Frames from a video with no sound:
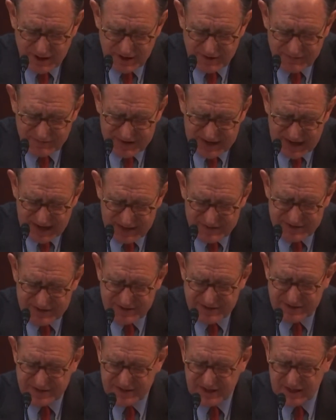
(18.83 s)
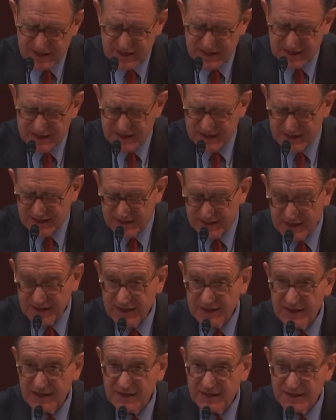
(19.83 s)
of deaths in
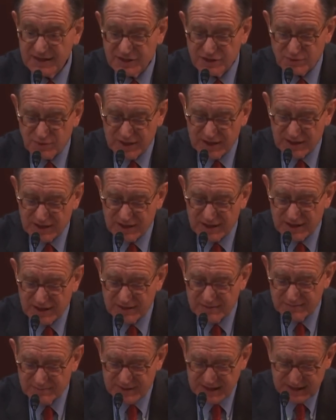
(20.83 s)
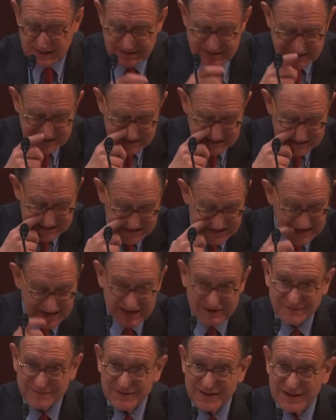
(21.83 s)
the Israeli-Palestinian
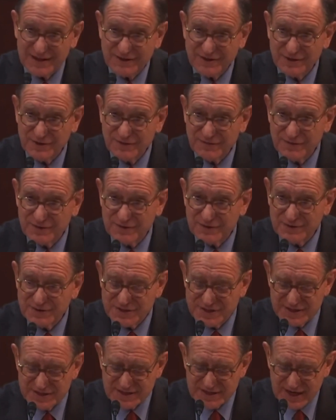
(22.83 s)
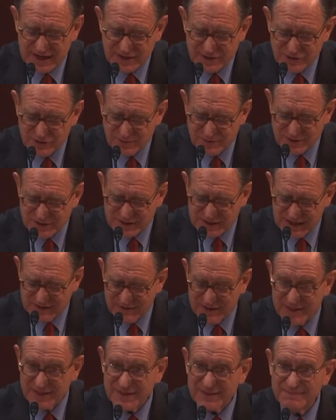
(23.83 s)
conflict since October
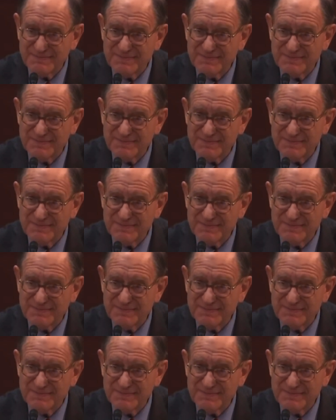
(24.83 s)
7th.